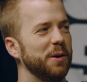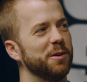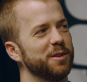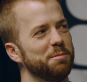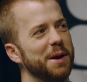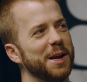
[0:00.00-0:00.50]

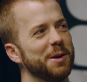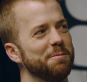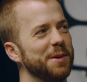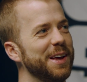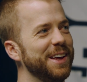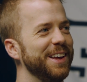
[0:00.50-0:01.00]
ultimatum
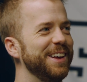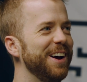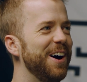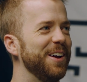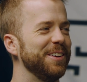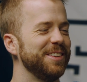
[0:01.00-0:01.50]

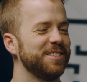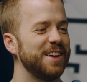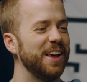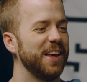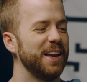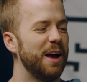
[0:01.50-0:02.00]
on
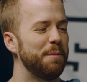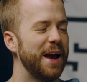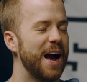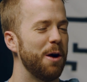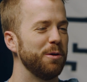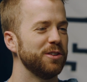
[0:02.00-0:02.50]
scaling down my
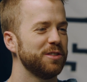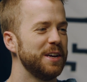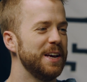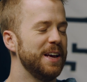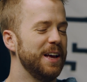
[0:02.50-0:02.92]
hours,